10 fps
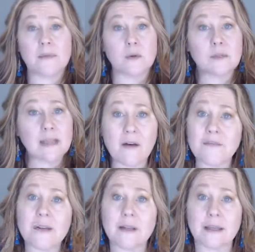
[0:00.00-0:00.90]
So
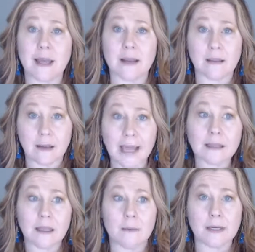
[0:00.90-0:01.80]
definitely get
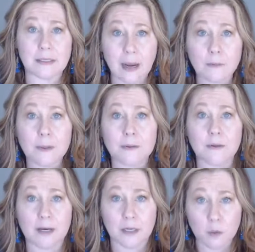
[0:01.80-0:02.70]
them and download
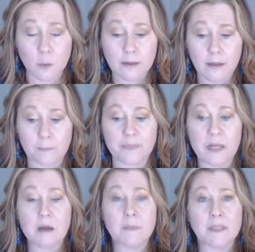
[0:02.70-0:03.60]
them and enjoy them.
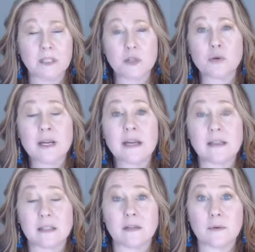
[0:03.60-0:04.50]
But the trick
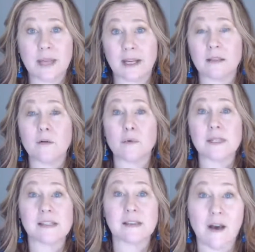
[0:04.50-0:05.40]
to getting the
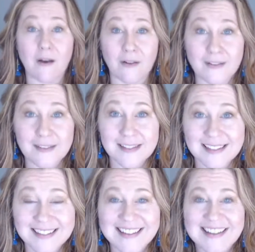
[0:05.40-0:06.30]

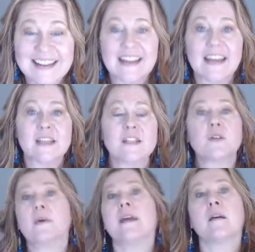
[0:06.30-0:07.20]
results is
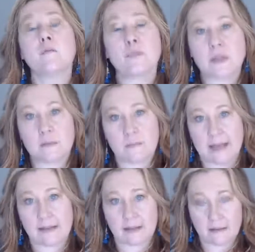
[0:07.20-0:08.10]
to
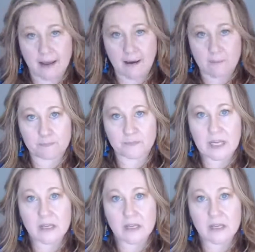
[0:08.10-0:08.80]
implement them.